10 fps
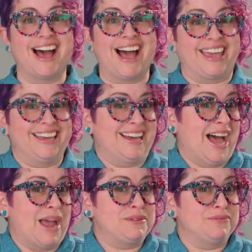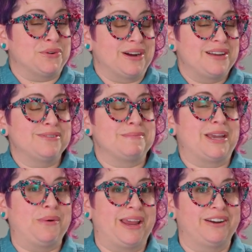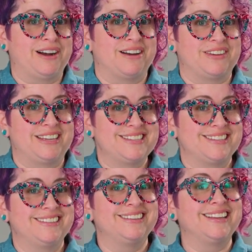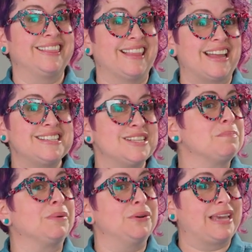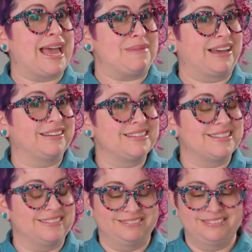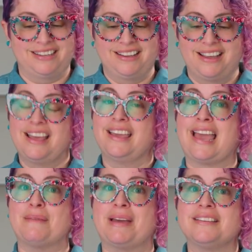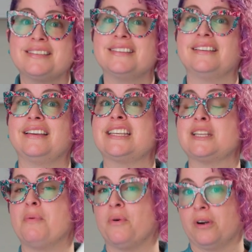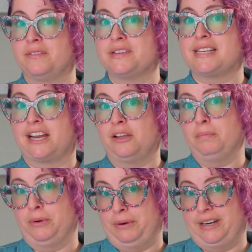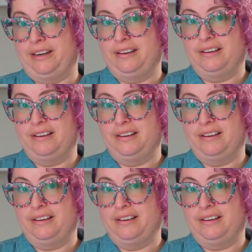Hi, I'm Devora from Equator Coffees. Let's brew a Chemex. Chemex is a pour-over style brewer